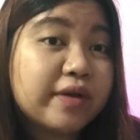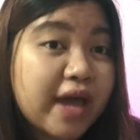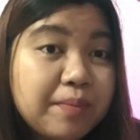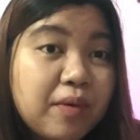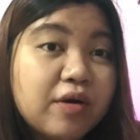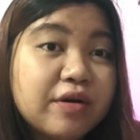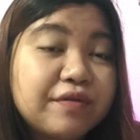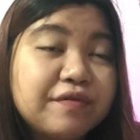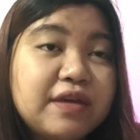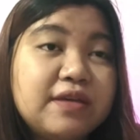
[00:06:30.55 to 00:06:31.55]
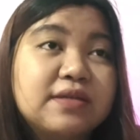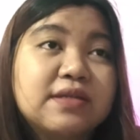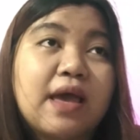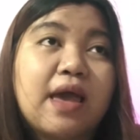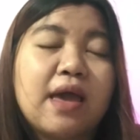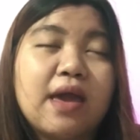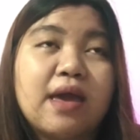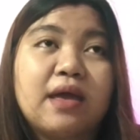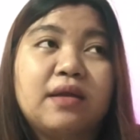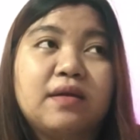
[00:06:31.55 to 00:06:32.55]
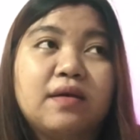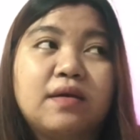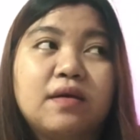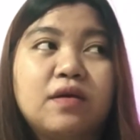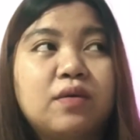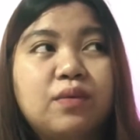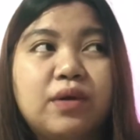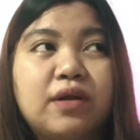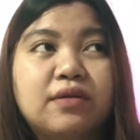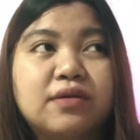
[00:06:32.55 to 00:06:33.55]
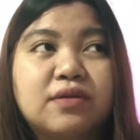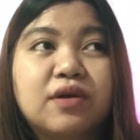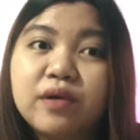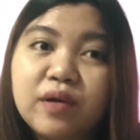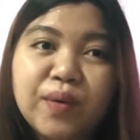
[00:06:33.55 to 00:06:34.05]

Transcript: typographies and what else? Their